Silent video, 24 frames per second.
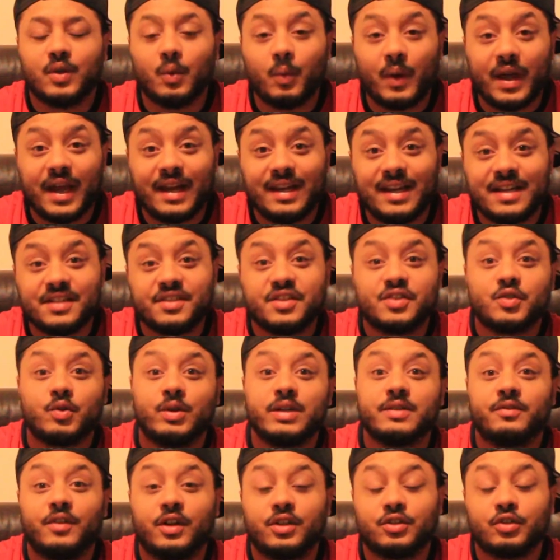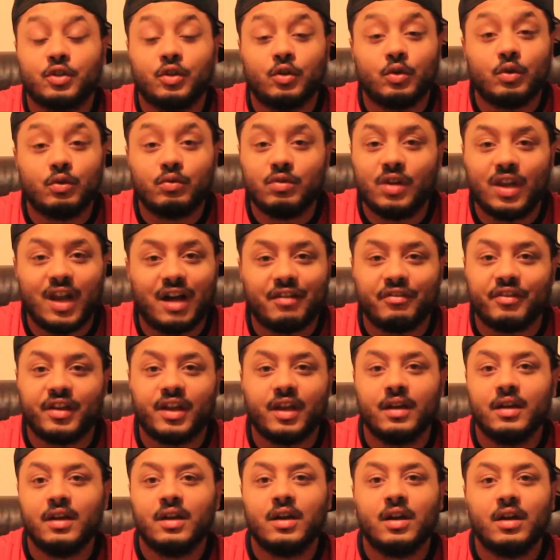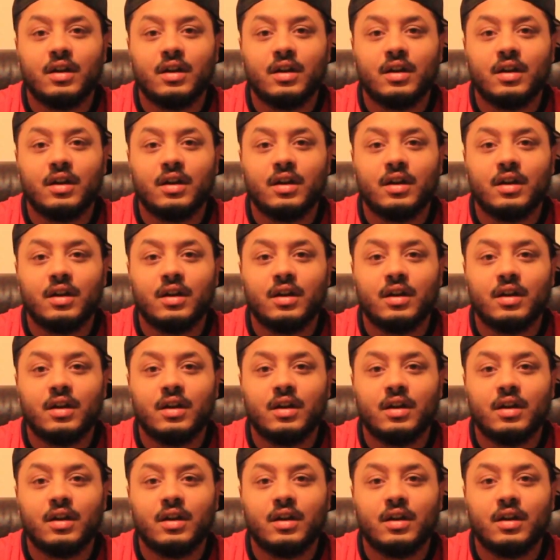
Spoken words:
The way Alexis got his first goal, love it.